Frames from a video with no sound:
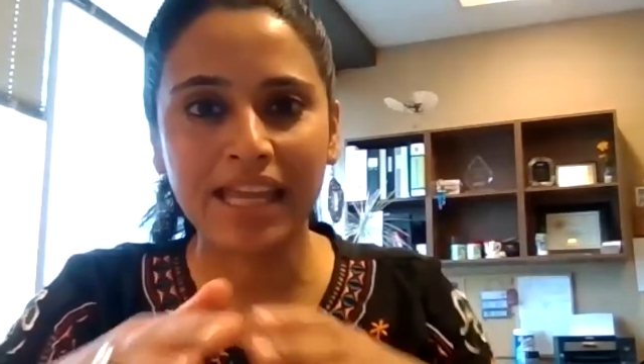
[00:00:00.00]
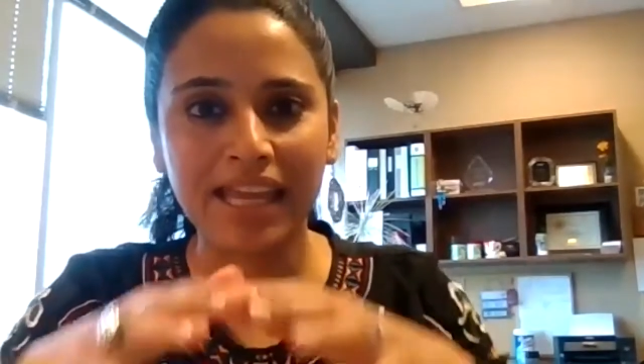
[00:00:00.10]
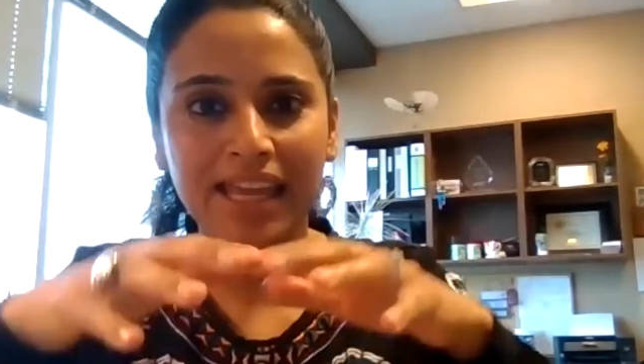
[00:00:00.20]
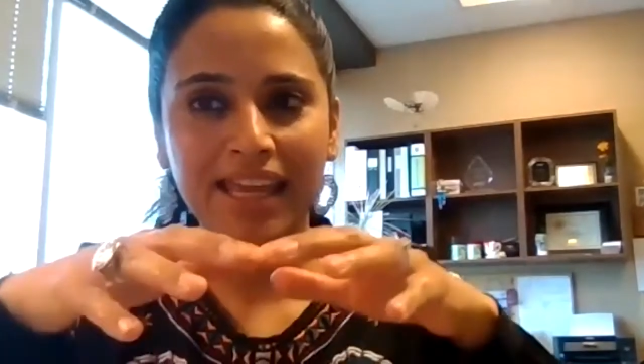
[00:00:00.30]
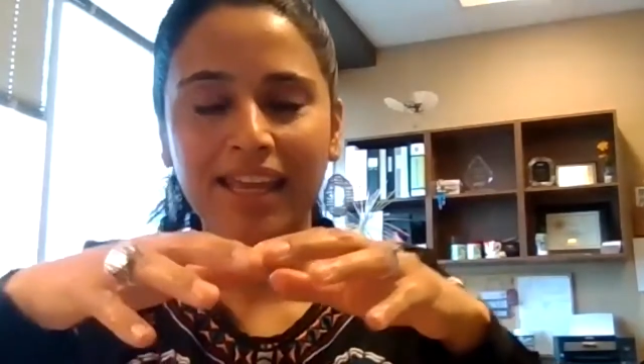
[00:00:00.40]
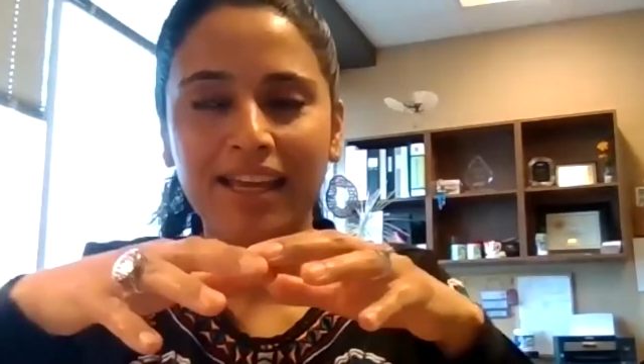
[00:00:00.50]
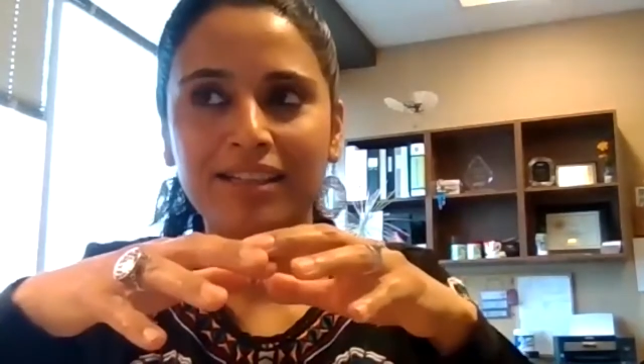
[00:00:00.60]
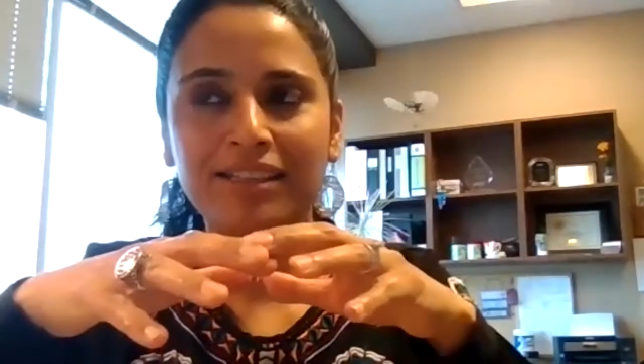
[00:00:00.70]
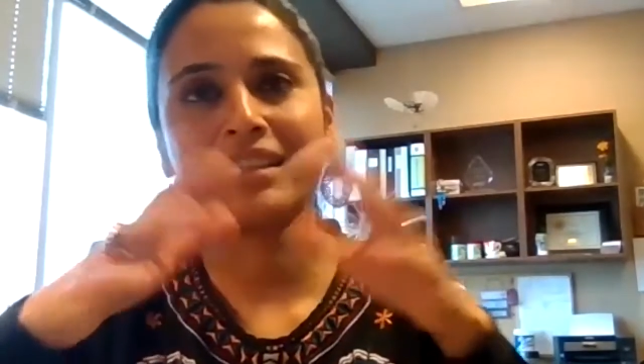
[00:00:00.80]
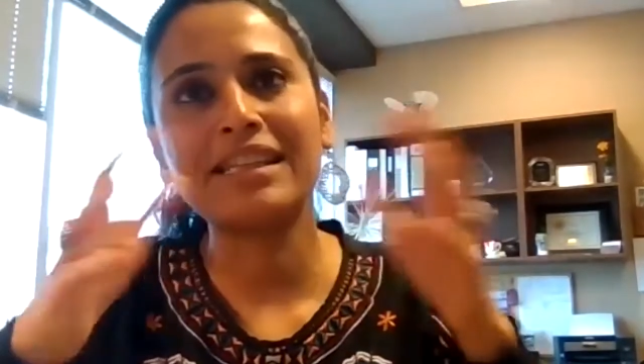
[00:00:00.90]

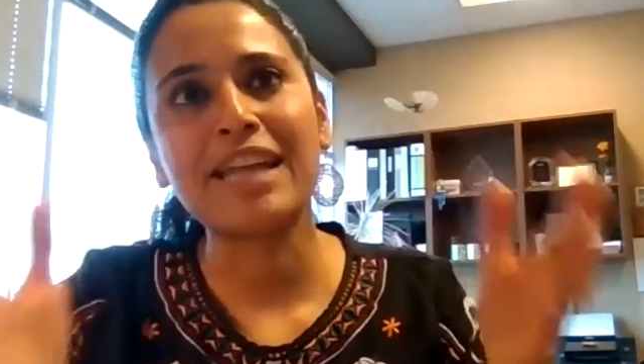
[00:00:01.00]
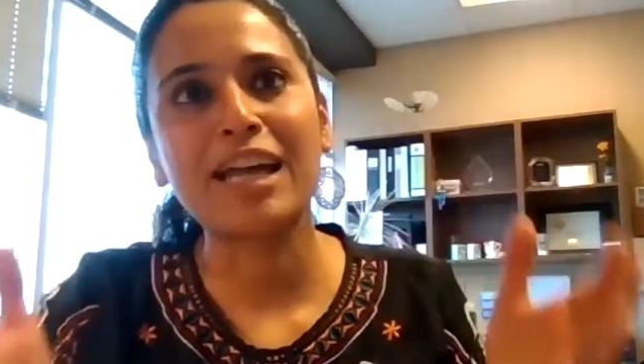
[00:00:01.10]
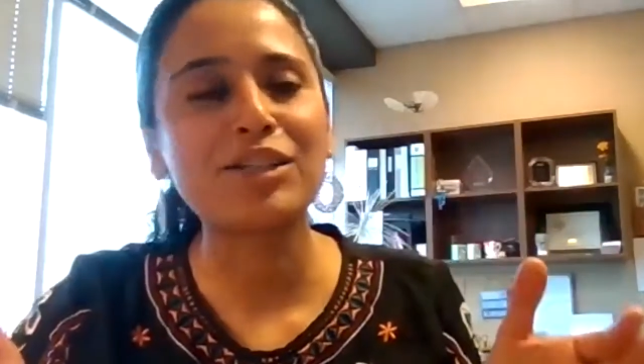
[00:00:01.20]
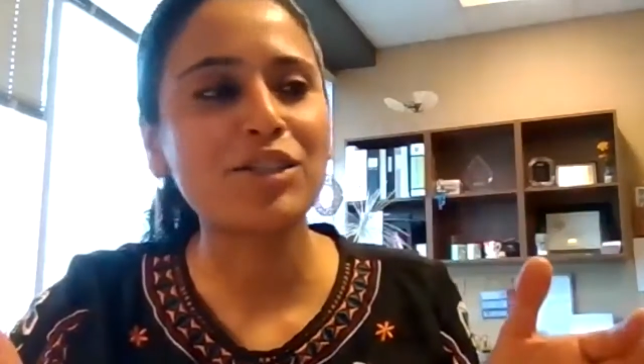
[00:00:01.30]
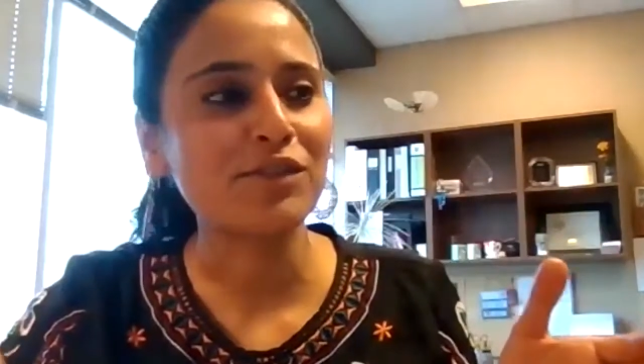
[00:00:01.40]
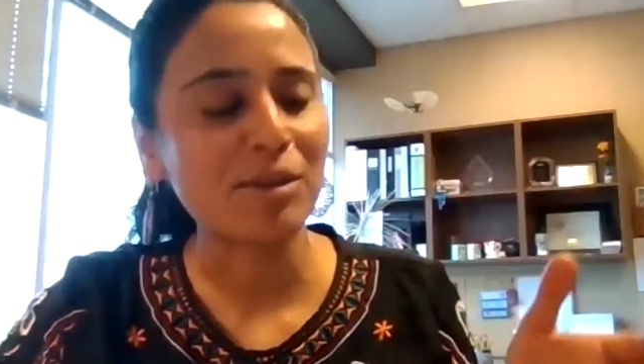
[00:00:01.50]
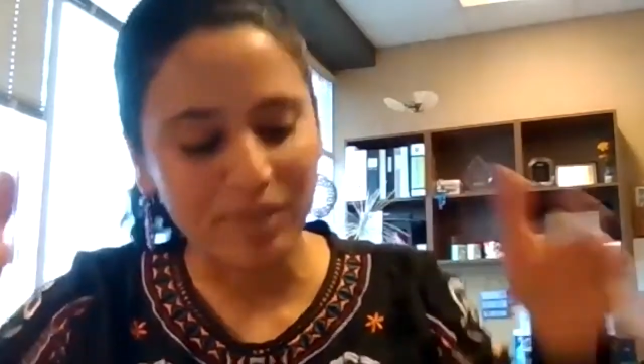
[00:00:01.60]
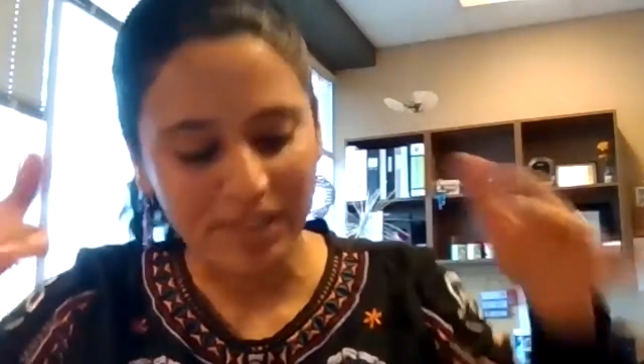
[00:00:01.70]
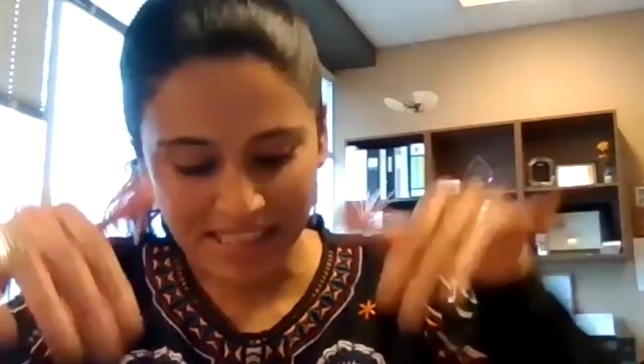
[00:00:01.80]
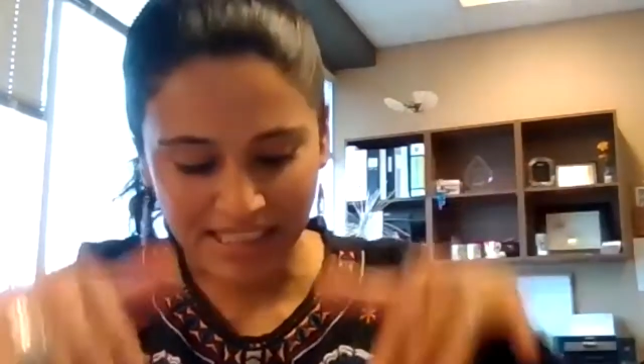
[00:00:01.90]
the analogy of
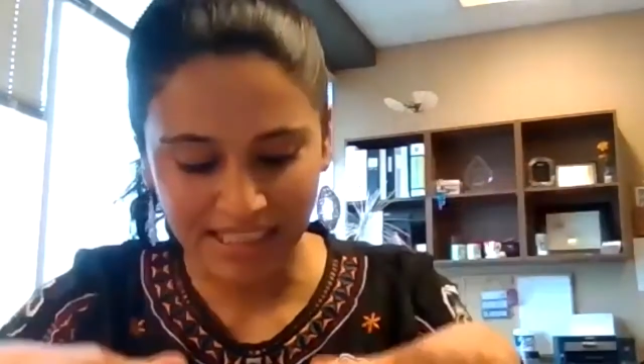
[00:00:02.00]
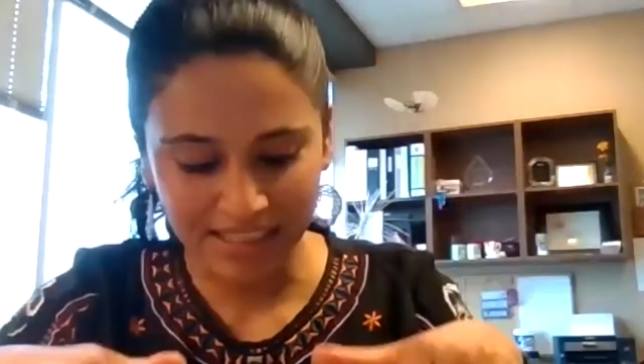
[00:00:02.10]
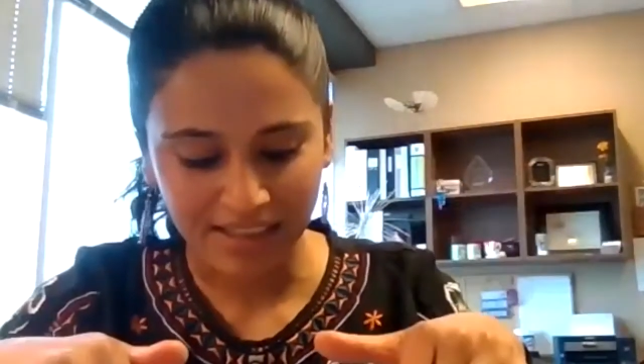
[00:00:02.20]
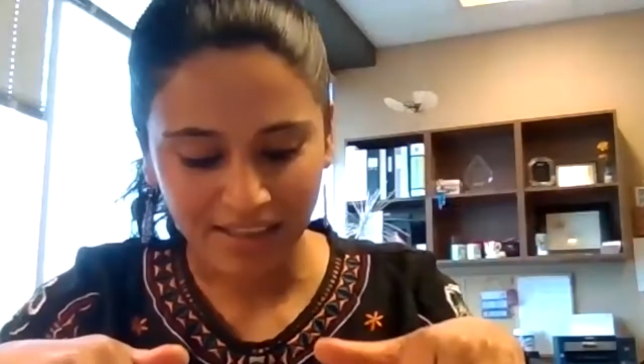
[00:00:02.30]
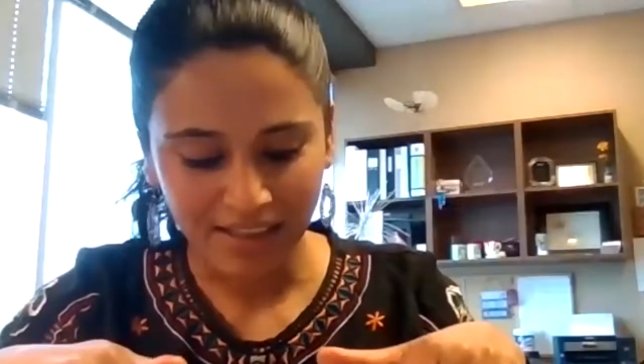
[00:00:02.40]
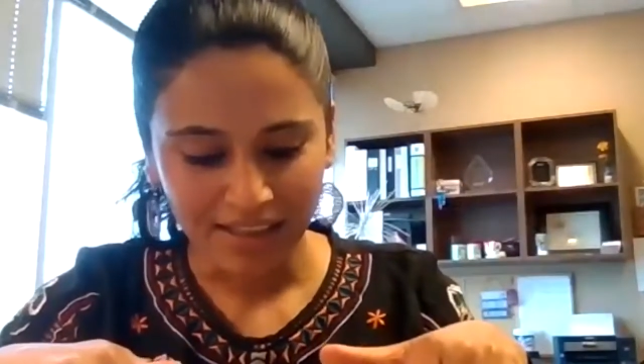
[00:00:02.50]
somebody sitting in a